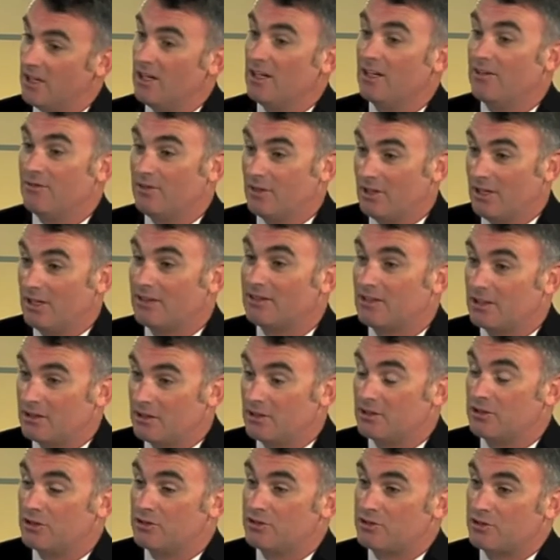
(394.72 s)
If you like, they could
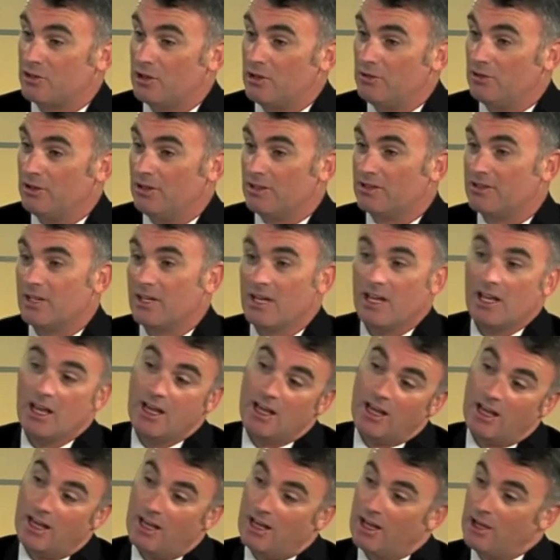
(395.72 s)
control it.
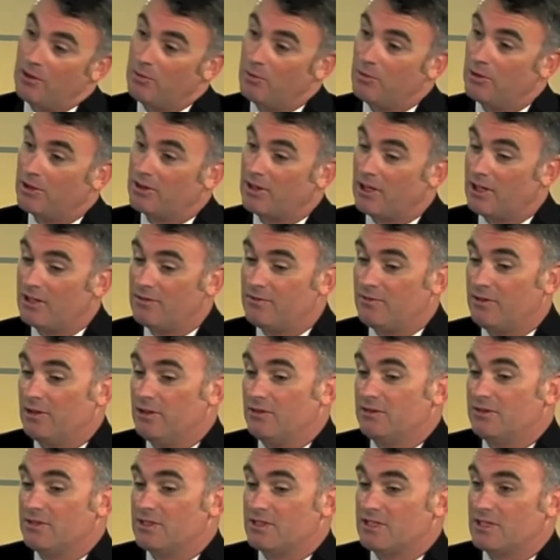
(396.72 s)
With
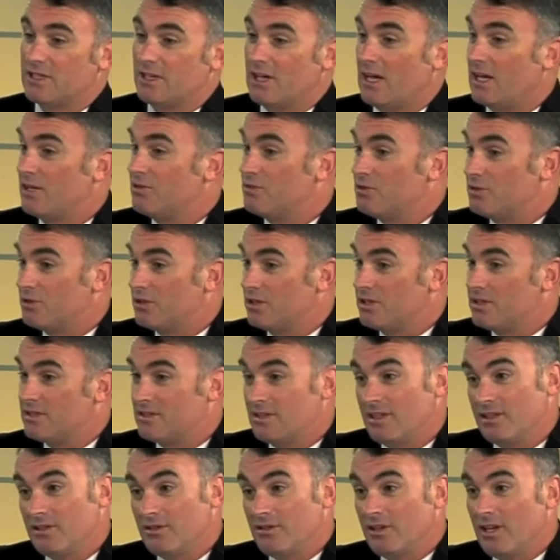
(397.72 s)
iPhones and Androids,
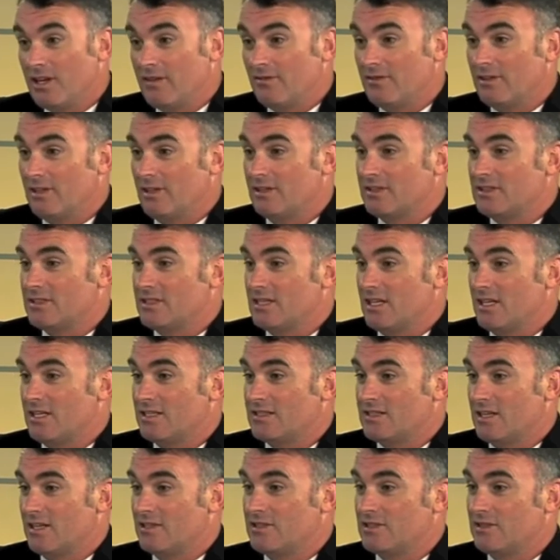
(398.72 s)
they don't have that
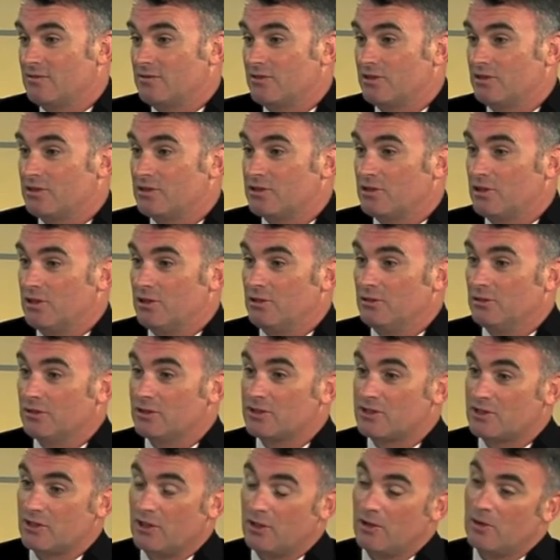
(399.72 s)
sense of control,
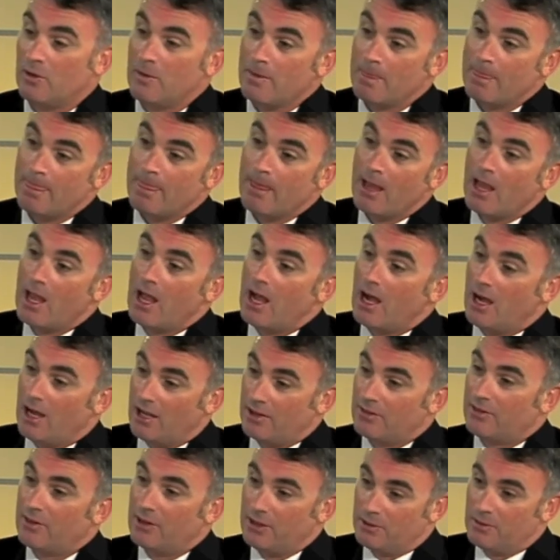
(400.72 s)
so I
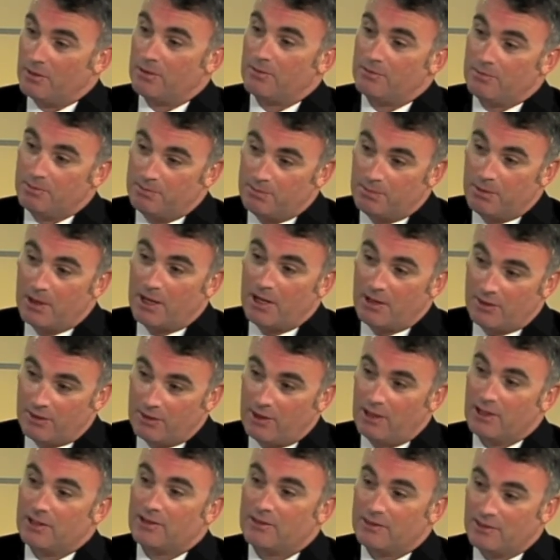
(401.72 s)
think
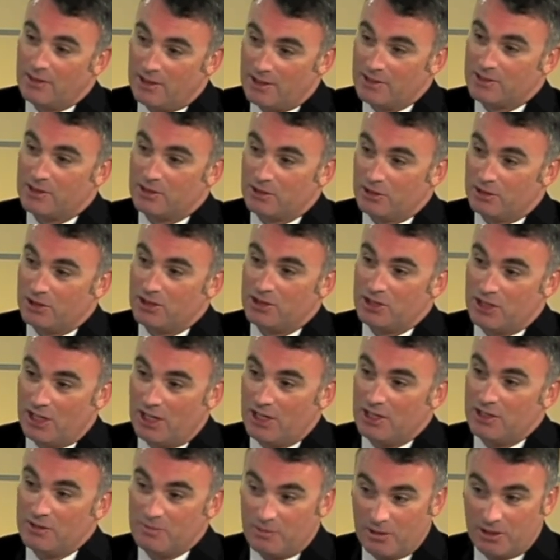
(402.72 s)
things are going to
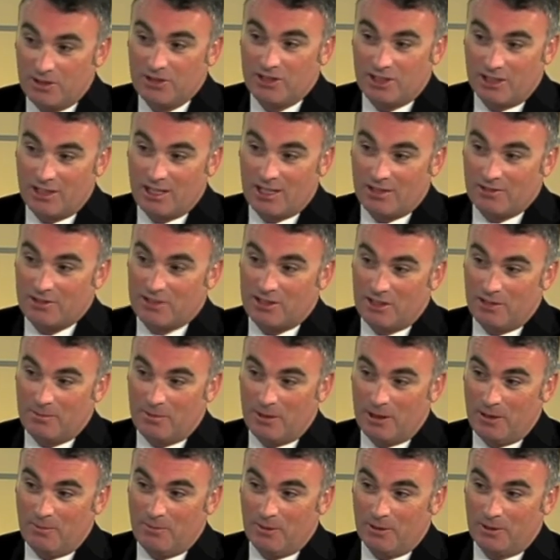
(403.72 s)
change, because you now see
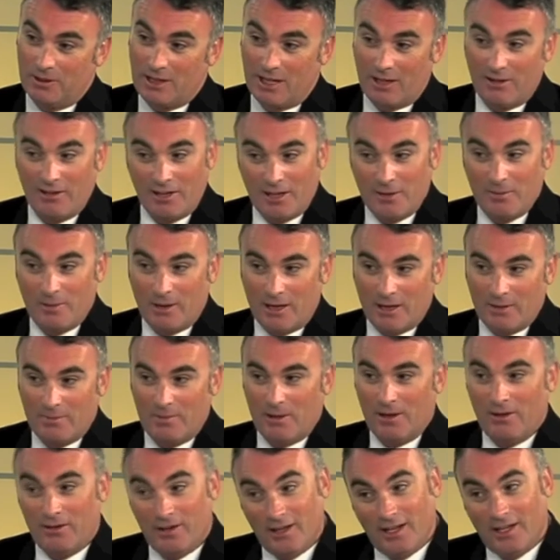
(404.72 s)
people carrying a
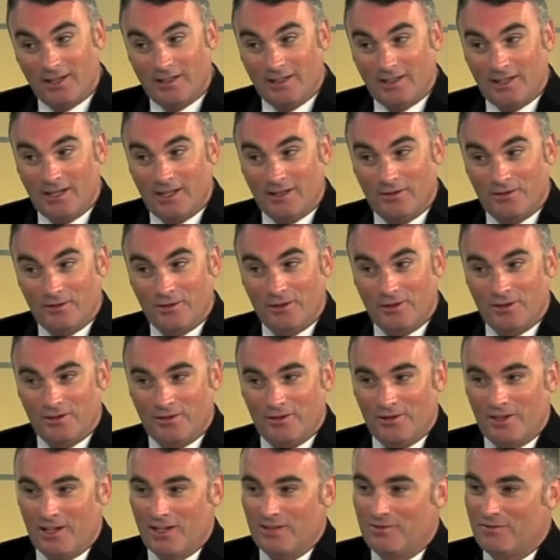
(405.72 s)
Blackberry and an Android or an
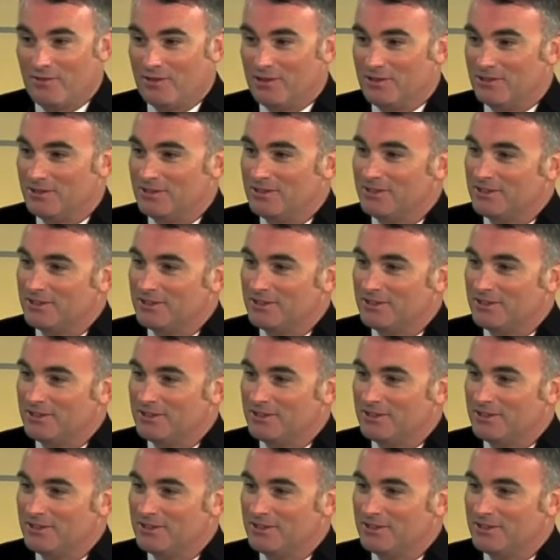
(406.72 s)
iPhone.